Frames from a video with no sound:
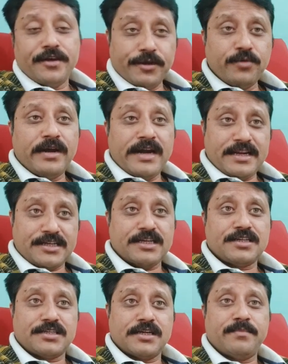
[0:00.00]
new
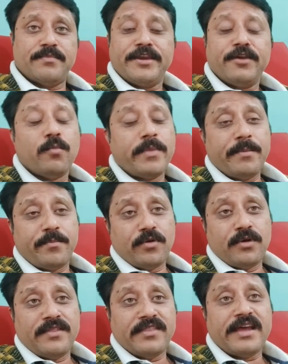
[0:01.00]
relationship, new
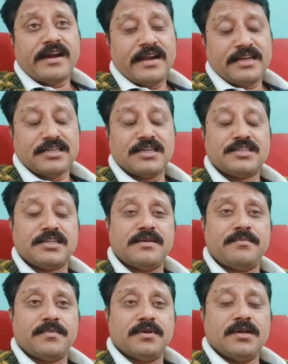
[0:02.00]
people in their
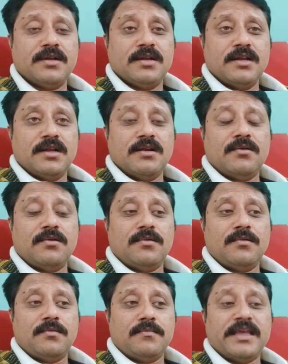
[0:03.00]
relationship,
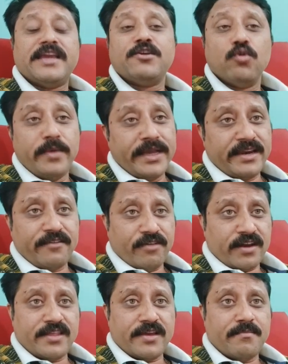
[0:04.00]
a new beginning
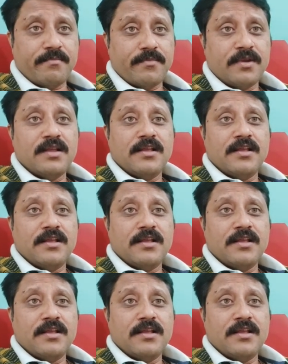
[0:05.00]
for them,